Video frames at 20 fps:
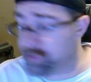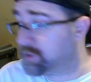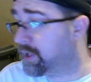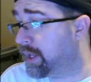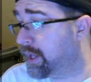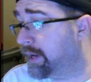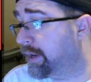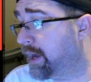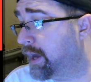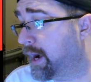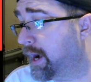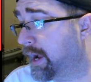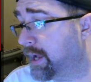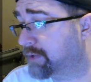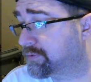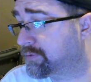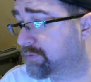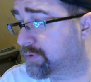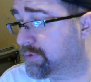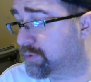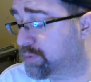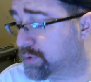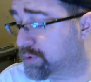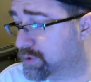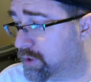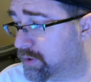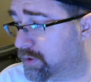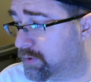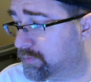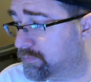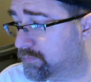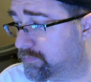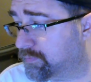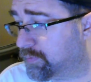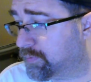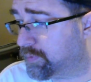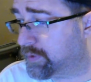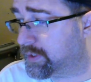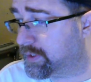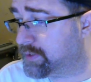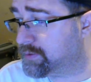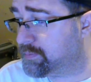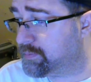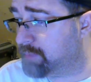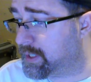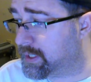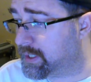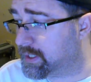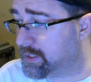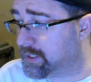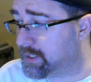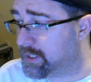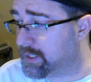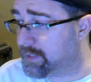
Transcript: And I asked for the return for these immediately.